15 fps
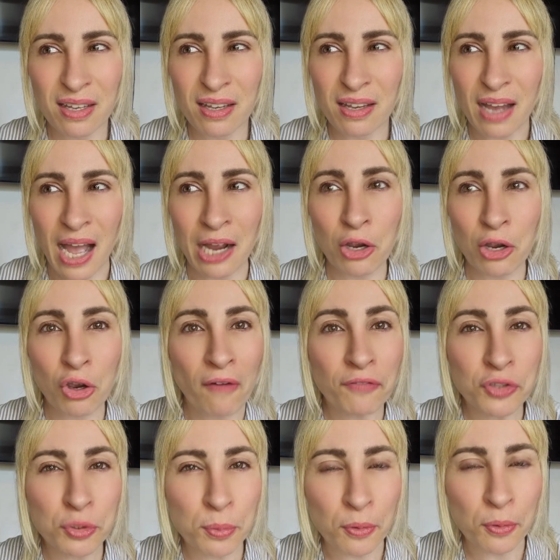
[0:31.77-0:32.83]

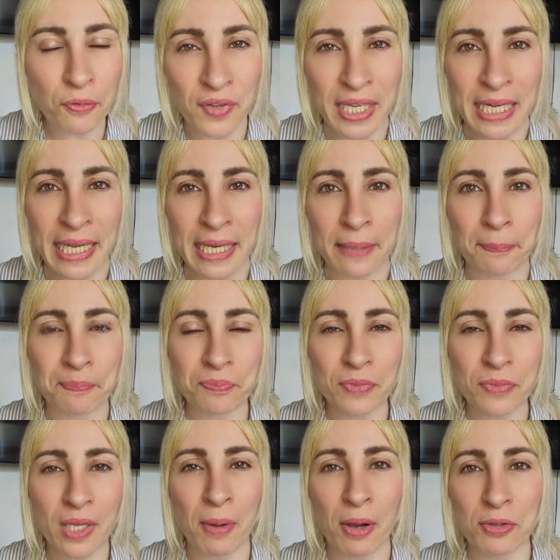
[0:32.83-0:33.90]
uncomfortable feeling
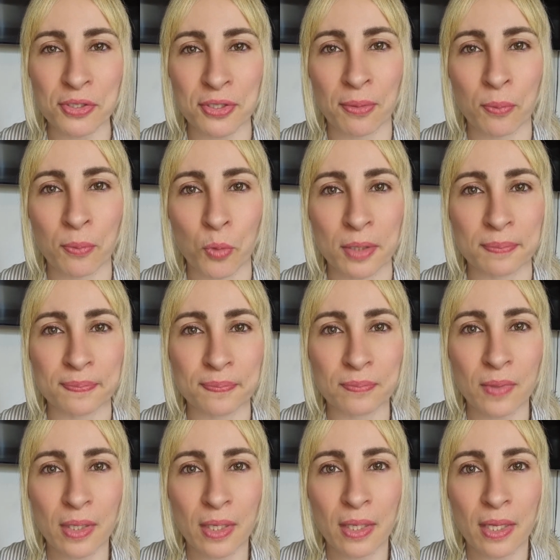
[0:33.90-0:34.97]
about someone.
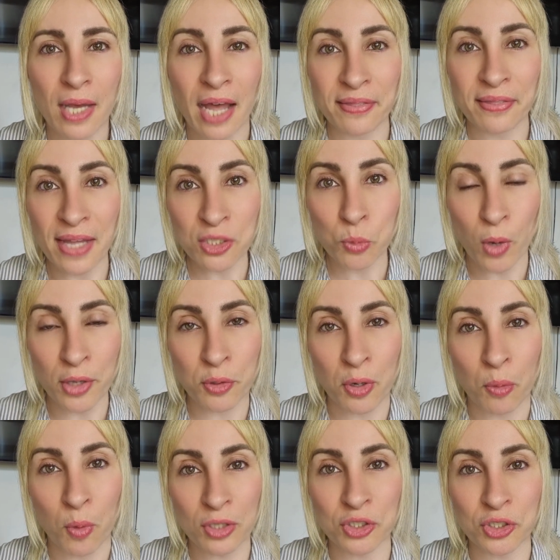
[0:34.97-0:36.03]
And that is why you are
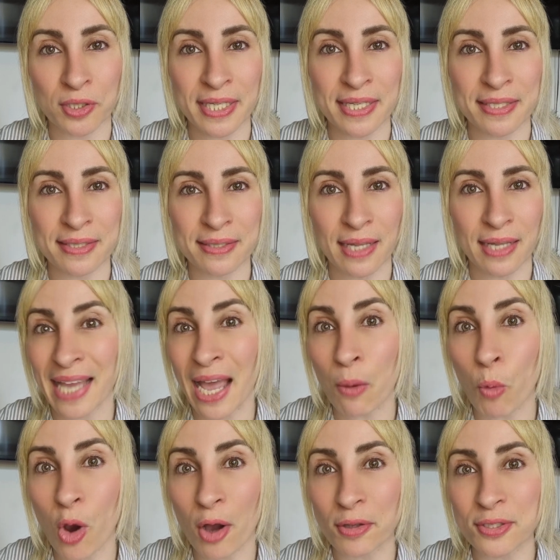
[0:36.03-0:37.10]
watching this, like I
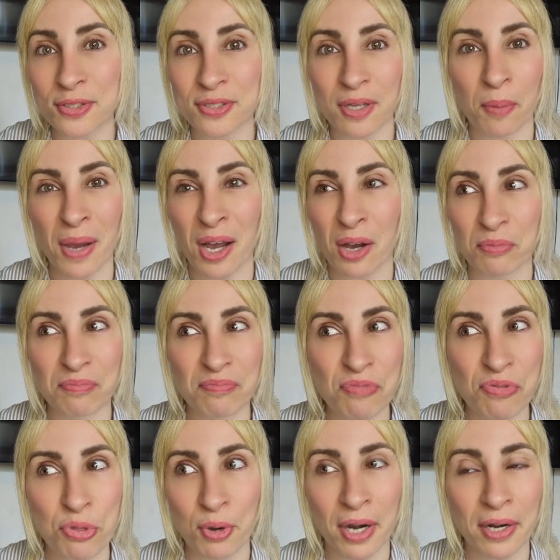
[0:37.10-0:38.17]
was about
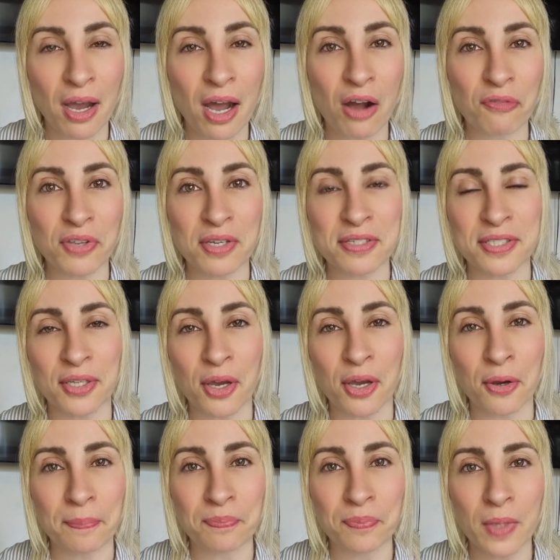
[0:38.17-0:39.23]
3.5 years
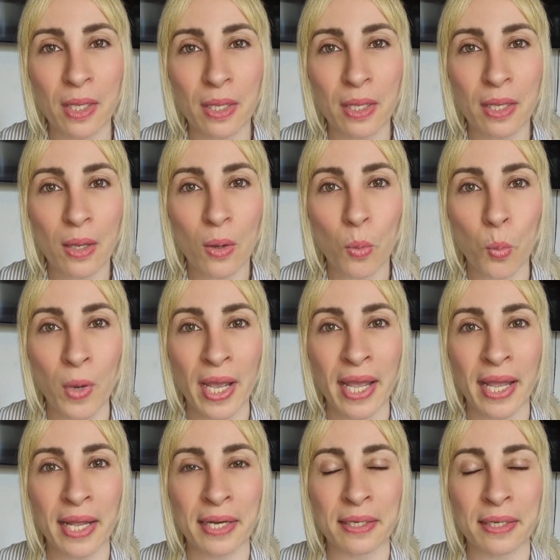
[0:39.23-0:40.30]
ago,
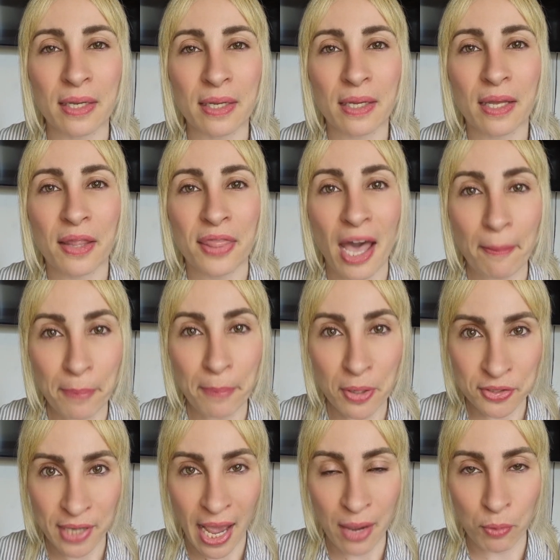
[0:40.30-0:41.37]
when that
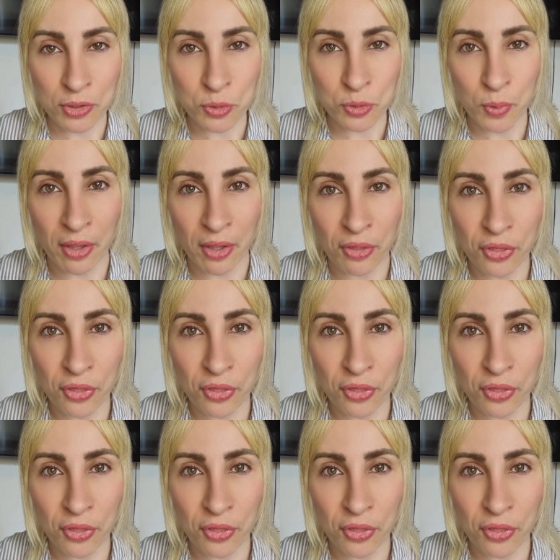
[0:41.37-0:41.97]
person I was with